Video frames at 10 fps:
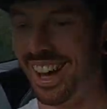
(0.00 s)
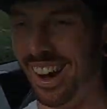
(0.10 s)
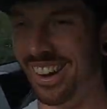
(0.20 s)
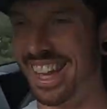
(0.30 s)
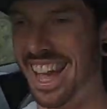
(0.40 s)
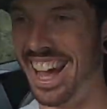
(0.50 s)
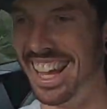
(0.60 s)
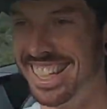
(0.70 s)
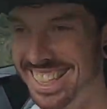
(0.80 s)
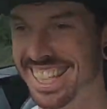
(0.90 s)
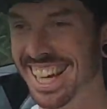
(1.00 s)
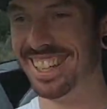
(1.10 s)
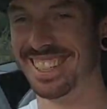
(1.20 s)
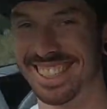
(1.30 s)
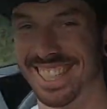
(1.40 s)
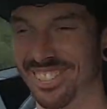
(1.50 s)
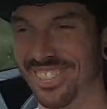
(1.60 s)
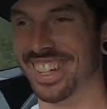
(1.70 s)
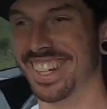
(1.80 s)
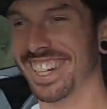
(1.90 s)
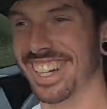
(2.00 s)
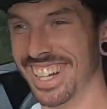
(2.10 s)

Oh yeah, it's loads different.